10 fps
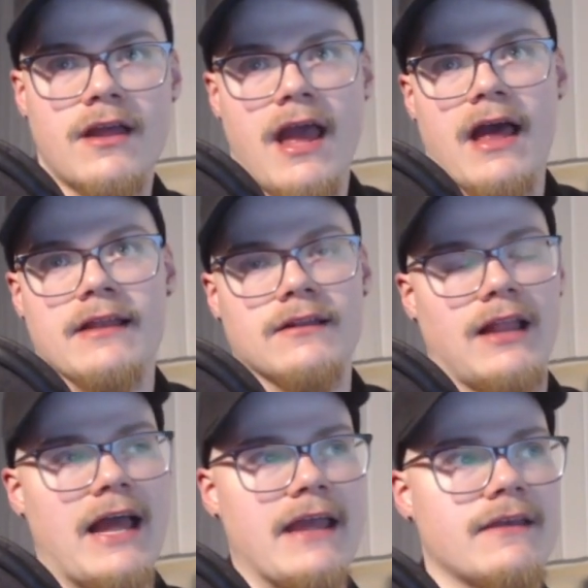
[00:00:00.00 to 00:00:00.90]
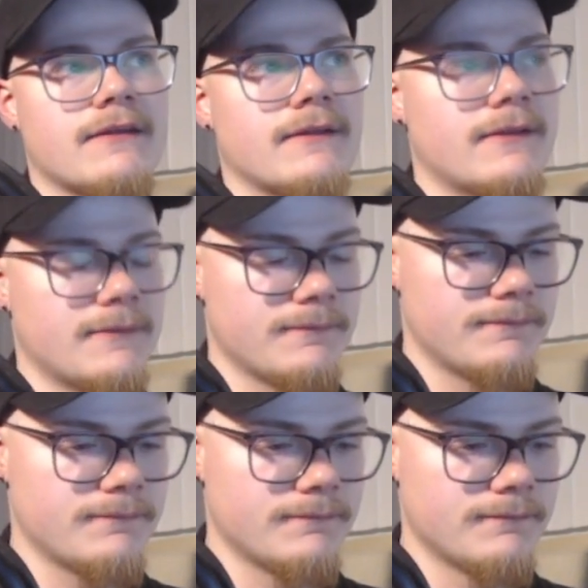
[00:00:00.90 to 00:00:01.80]
and like
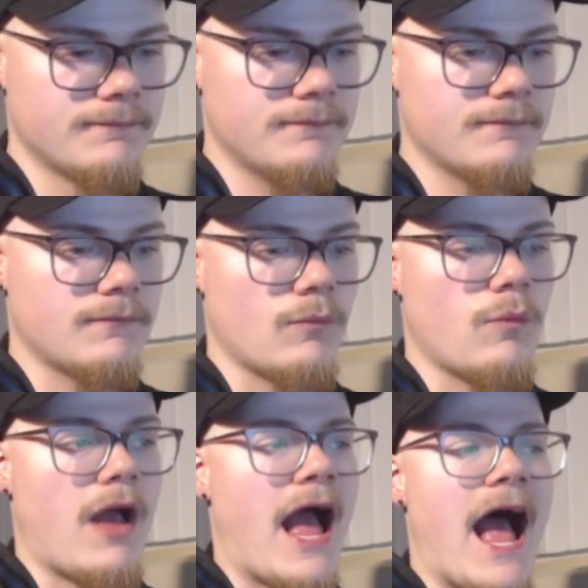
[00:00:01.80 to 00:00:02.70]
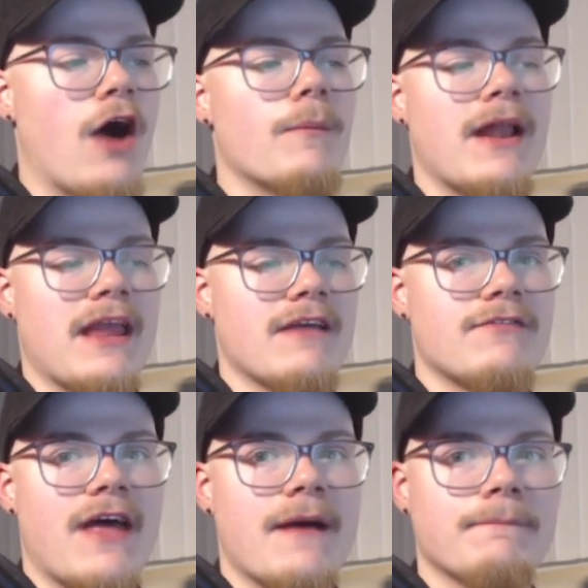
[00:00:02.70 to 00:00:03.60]
how many
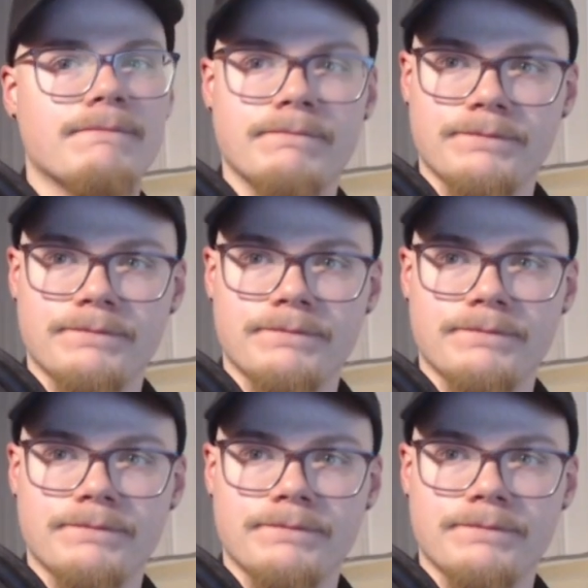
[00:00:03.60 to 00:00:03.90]
of them